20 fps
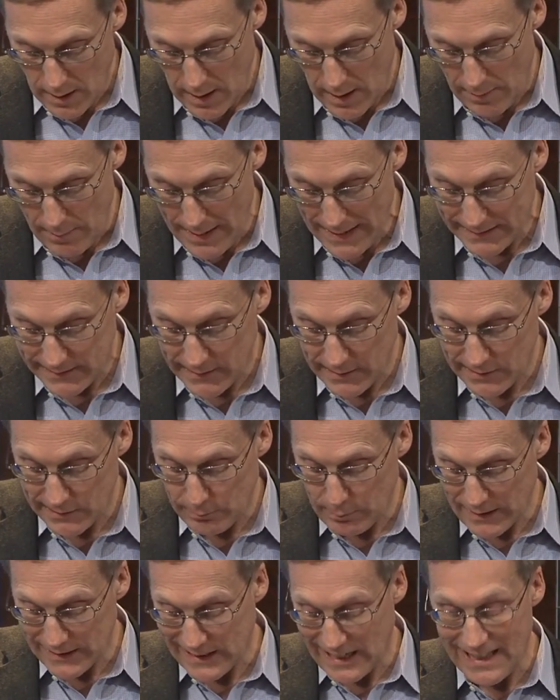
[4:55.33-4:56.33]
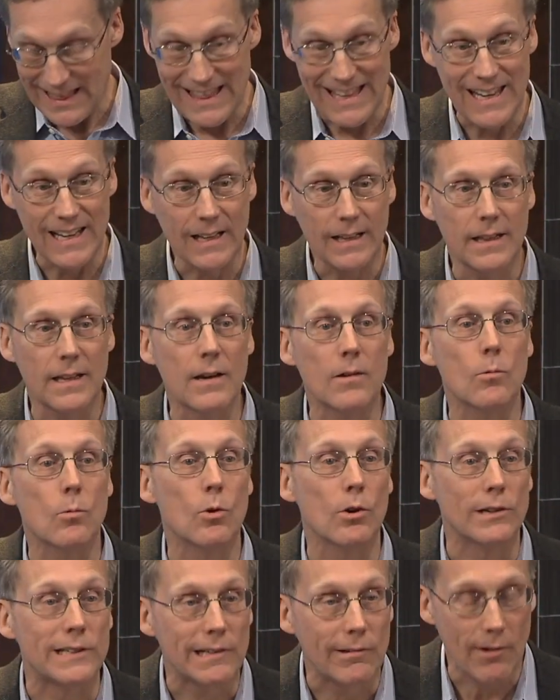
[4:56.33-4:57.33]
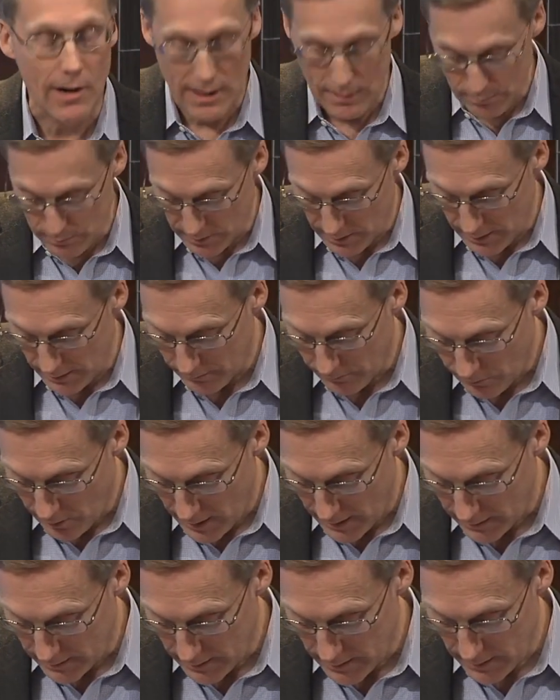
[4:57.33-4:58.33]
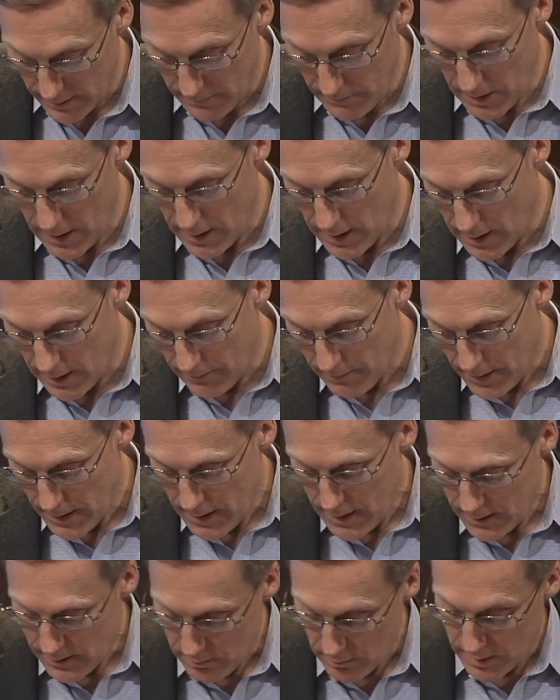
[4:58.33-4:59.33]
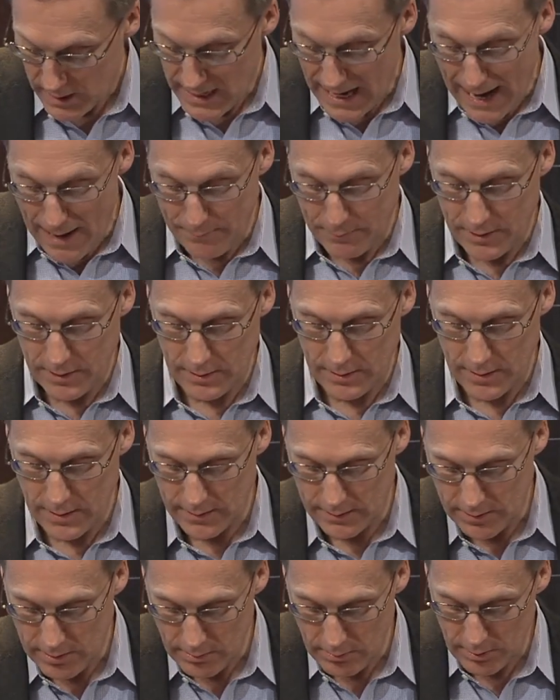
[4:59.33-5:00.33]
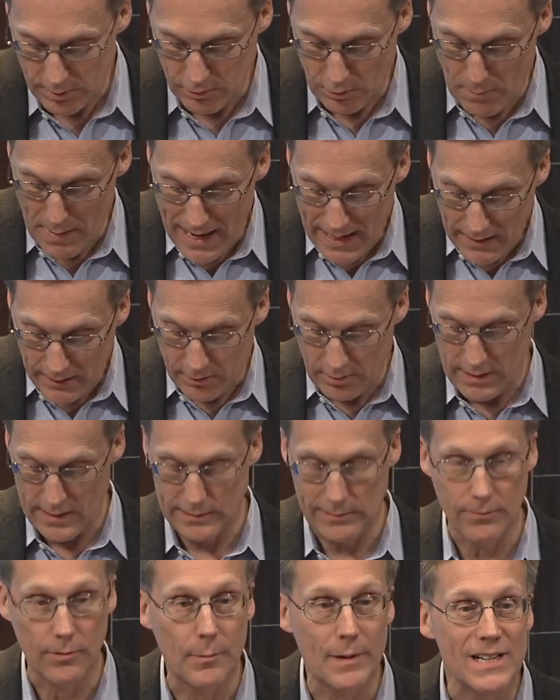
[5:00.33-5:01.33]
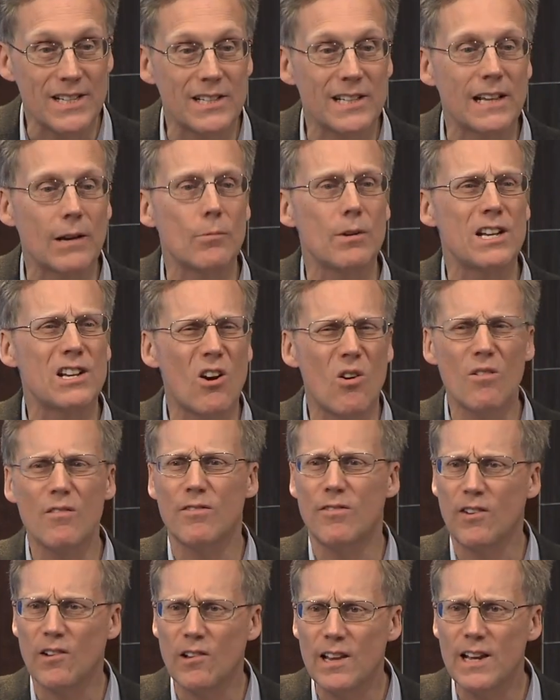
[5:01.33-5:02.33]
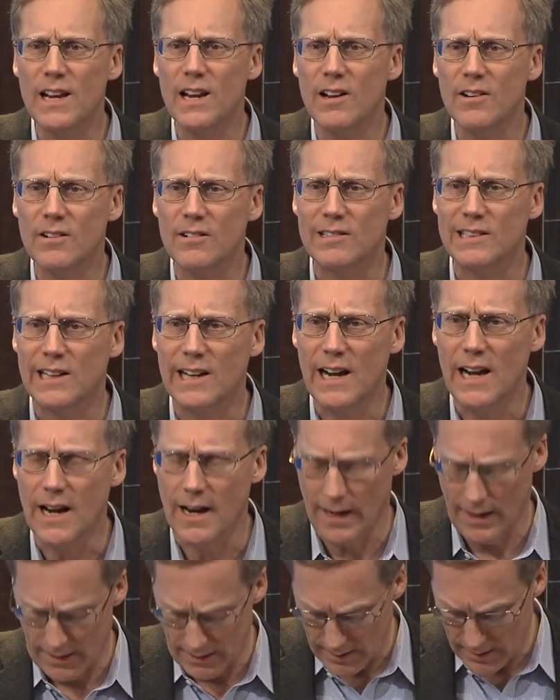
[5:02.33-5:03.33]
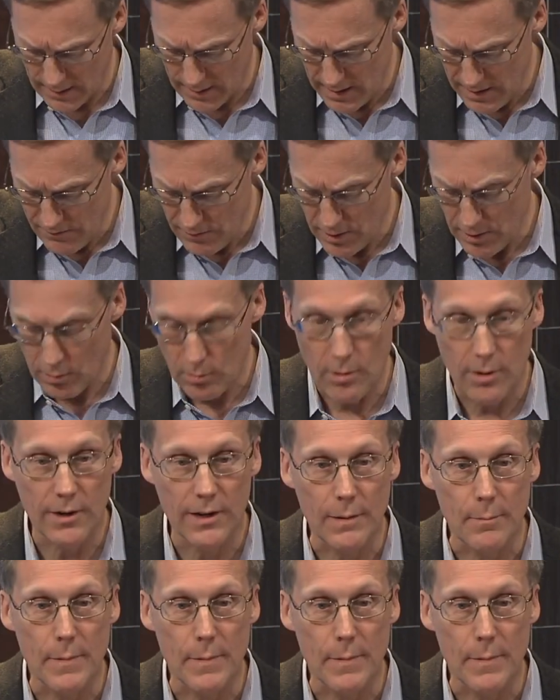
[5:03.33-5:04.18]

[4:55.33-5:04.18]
I'm asking this because I think that we're scrambling, frankly, to adapt to a dramatic transformation that we don't fully understand, even though we're in the